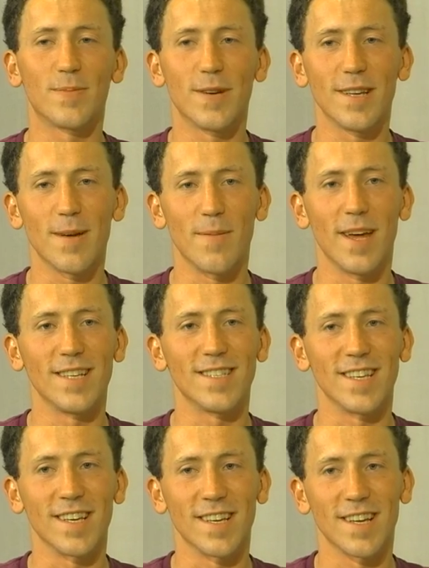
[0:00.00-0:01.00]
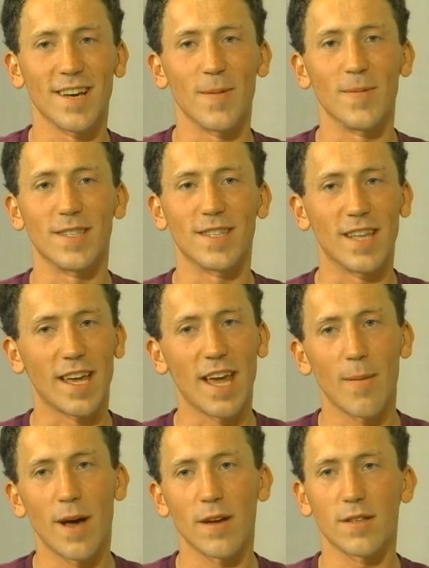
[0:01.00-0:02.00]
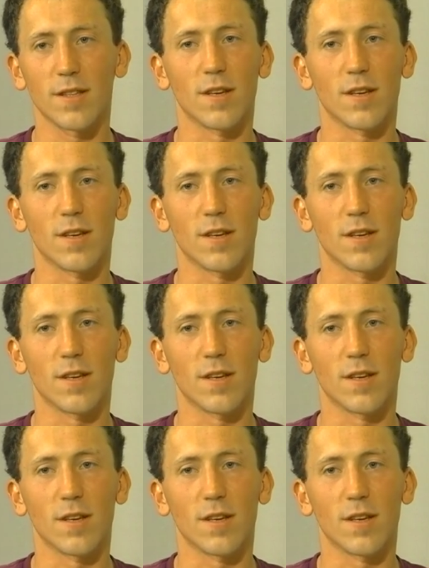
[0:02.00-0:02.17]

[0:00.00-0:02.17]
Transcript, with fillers: pretty amazing. Um, this, they come out to